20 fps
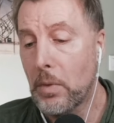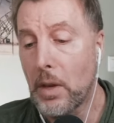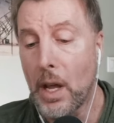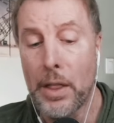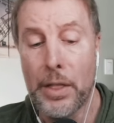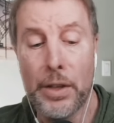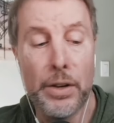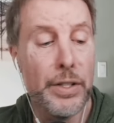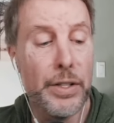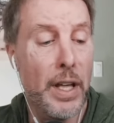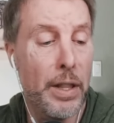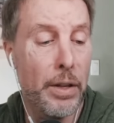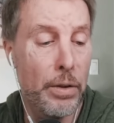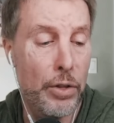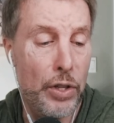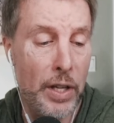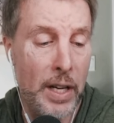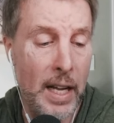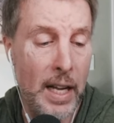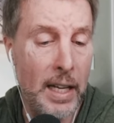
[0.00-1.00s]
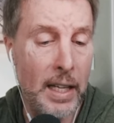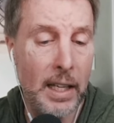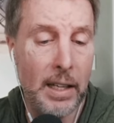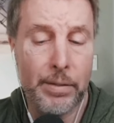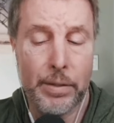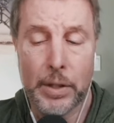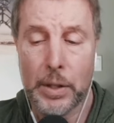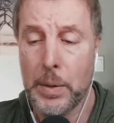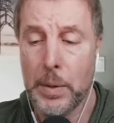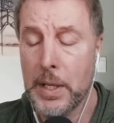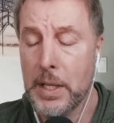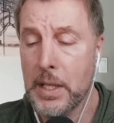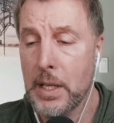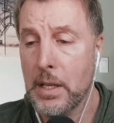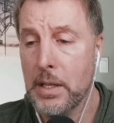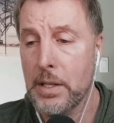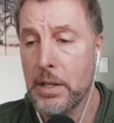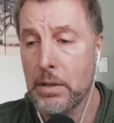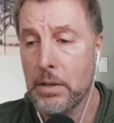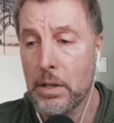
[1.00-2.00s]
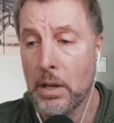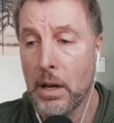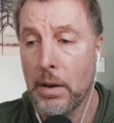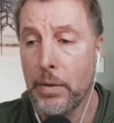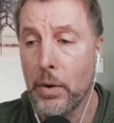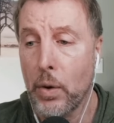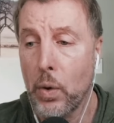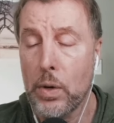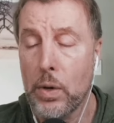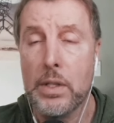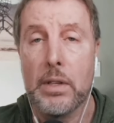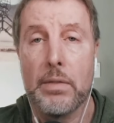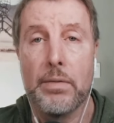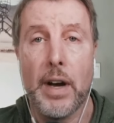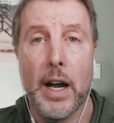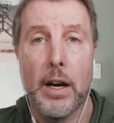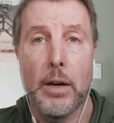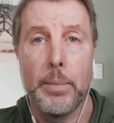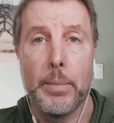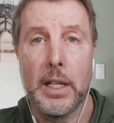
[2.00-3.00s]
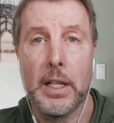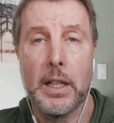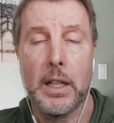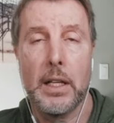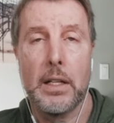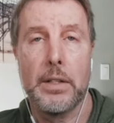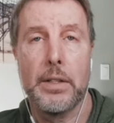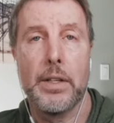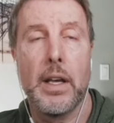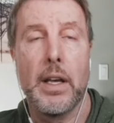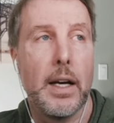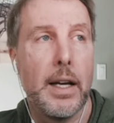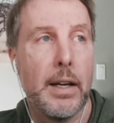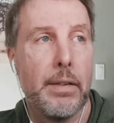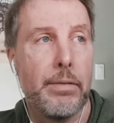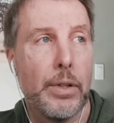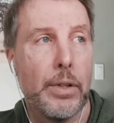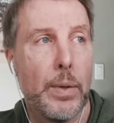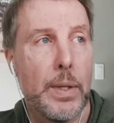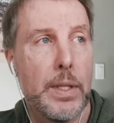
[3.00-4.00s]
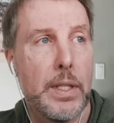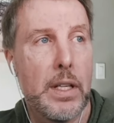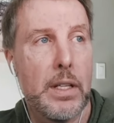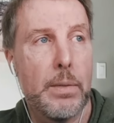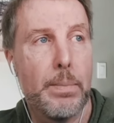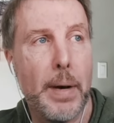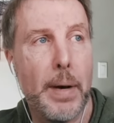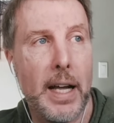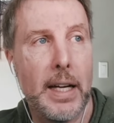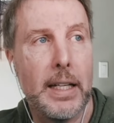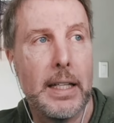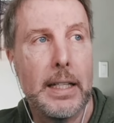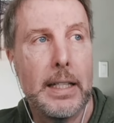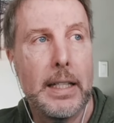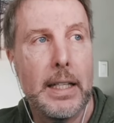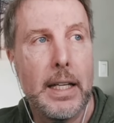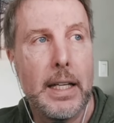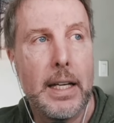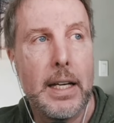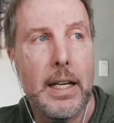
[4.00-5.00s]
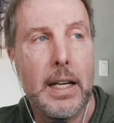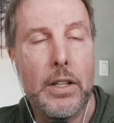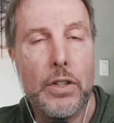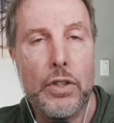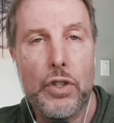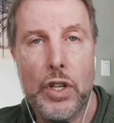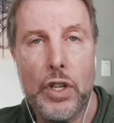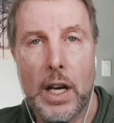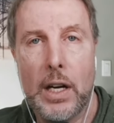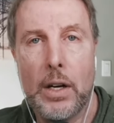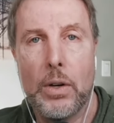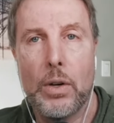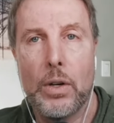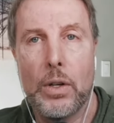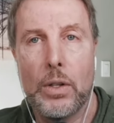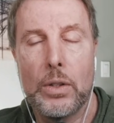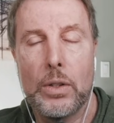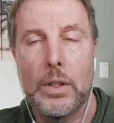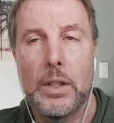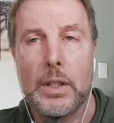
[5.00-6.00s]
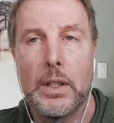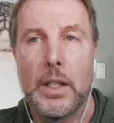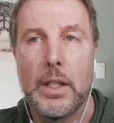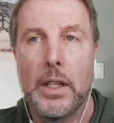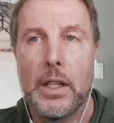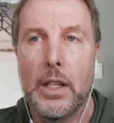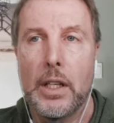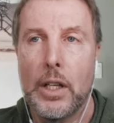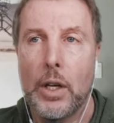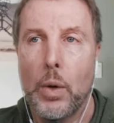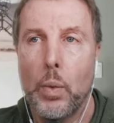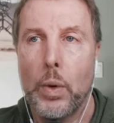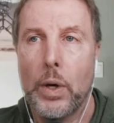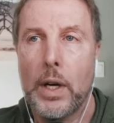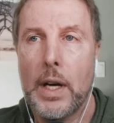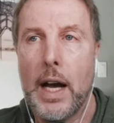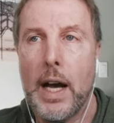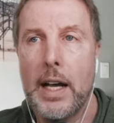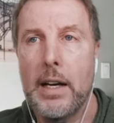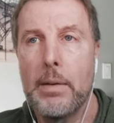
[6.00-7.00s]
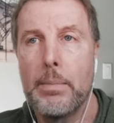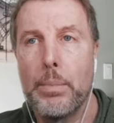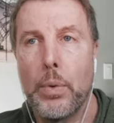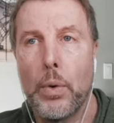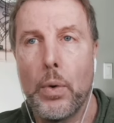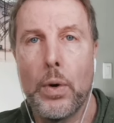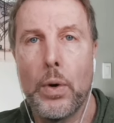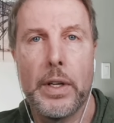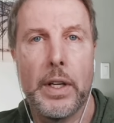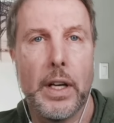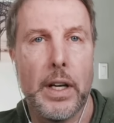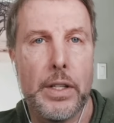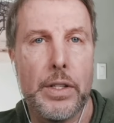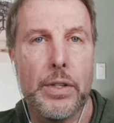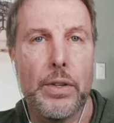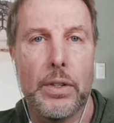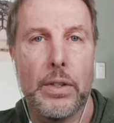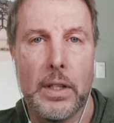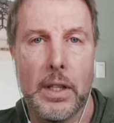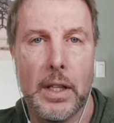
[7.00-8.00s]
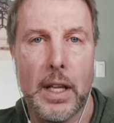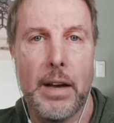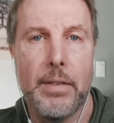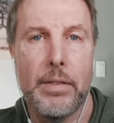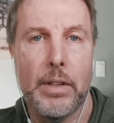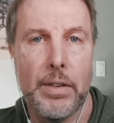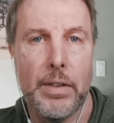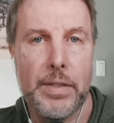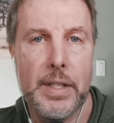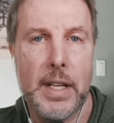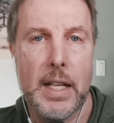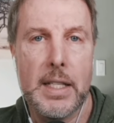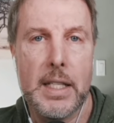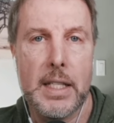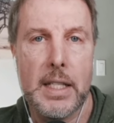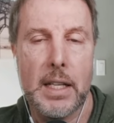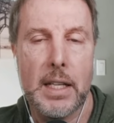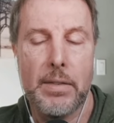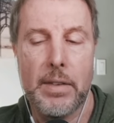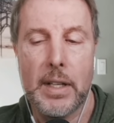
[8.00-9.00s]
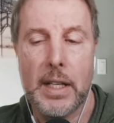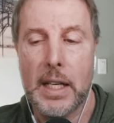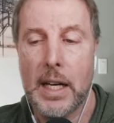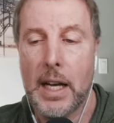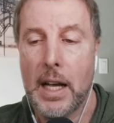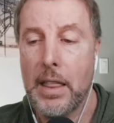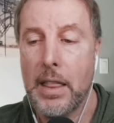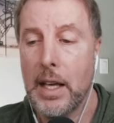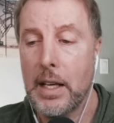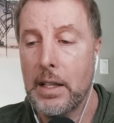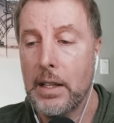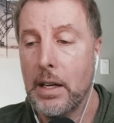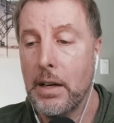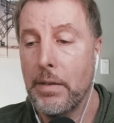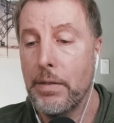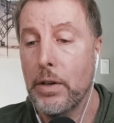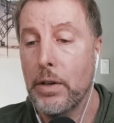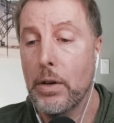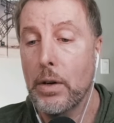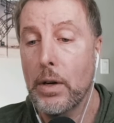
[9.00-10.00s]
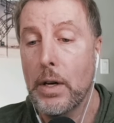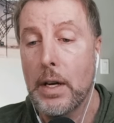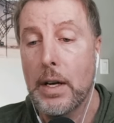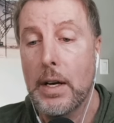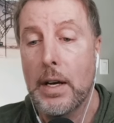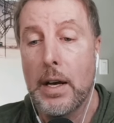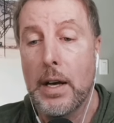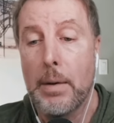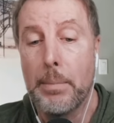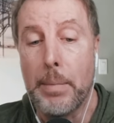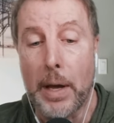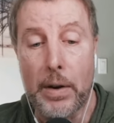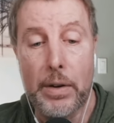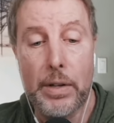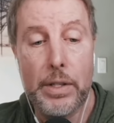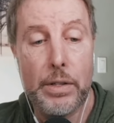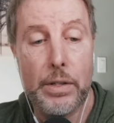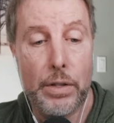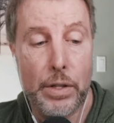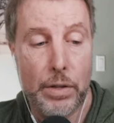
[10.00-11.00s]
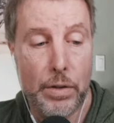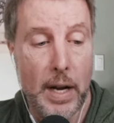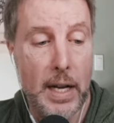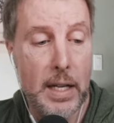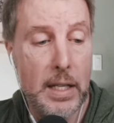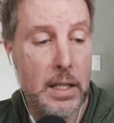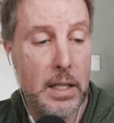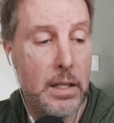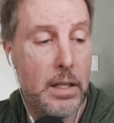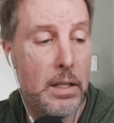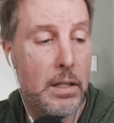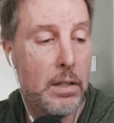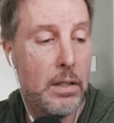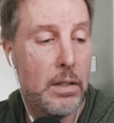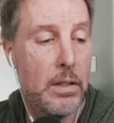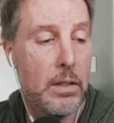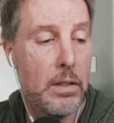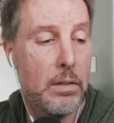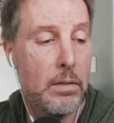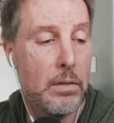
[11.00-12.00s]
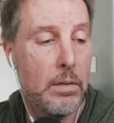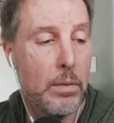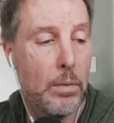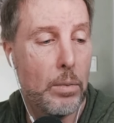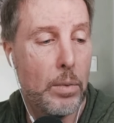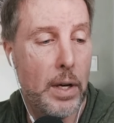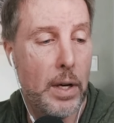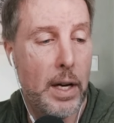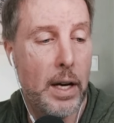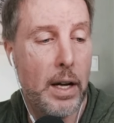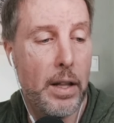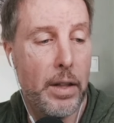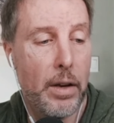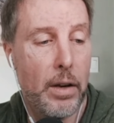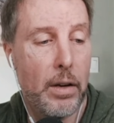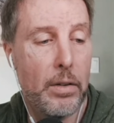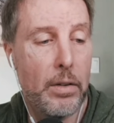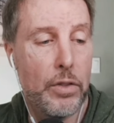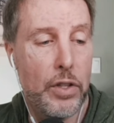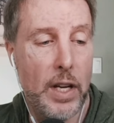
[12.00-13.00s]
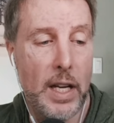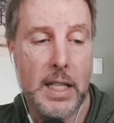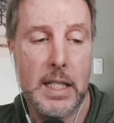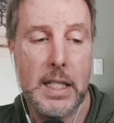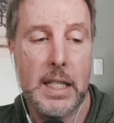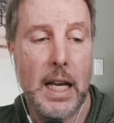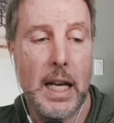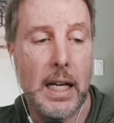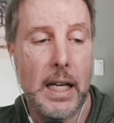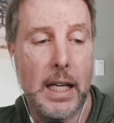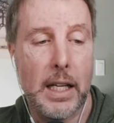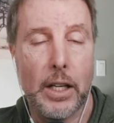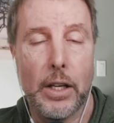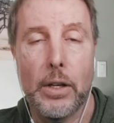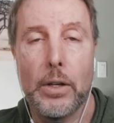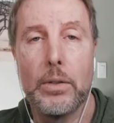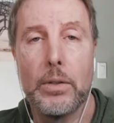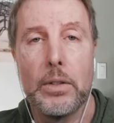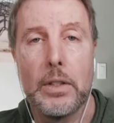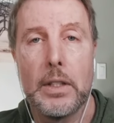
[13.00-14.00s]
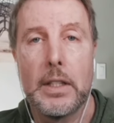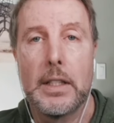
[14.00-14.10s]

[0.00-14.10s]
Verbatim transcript: There's other genetic influences. There's, of course, environmental influences. But in general, you know, we're kind of born at a certain level of sensitivity. And I think that if you're parents are stressed while they're gestating you,